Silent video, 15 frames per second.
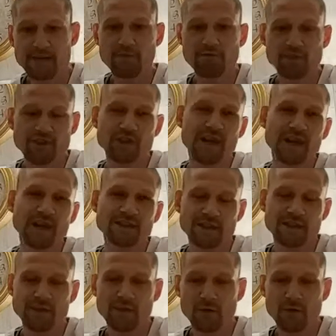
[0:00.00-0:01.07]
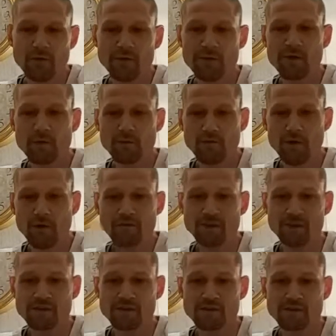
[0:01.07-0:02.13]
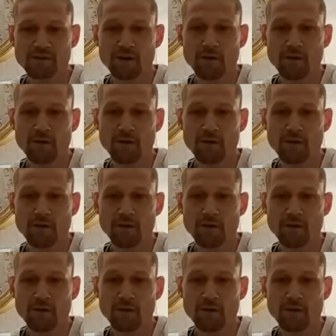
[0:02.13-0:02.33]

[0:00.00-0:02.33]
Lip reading: originated within the province